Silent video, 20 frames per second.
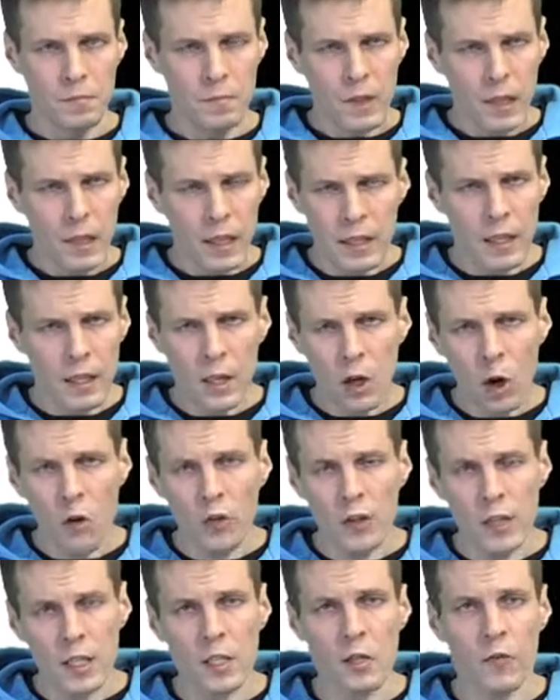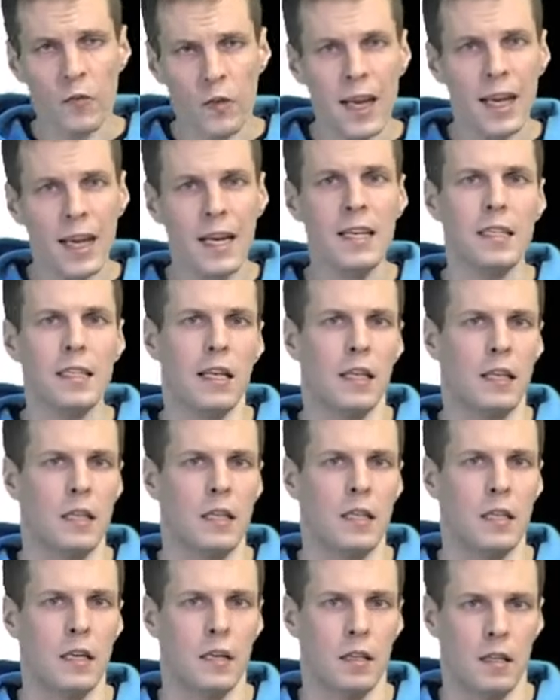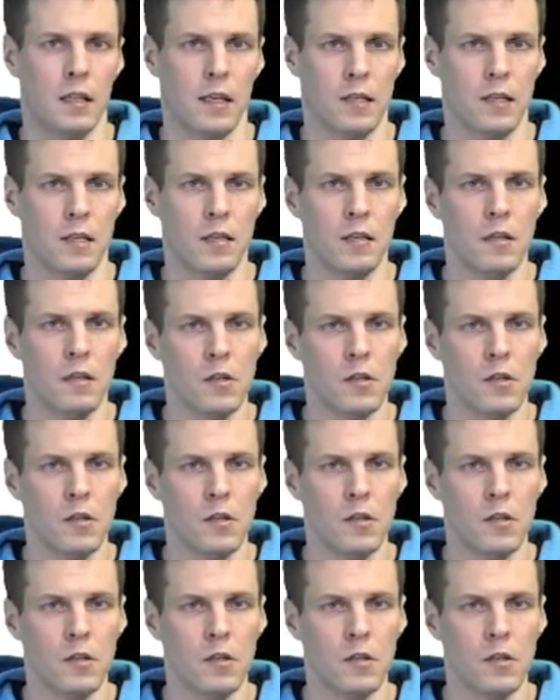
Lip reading: in the context of any statistical test.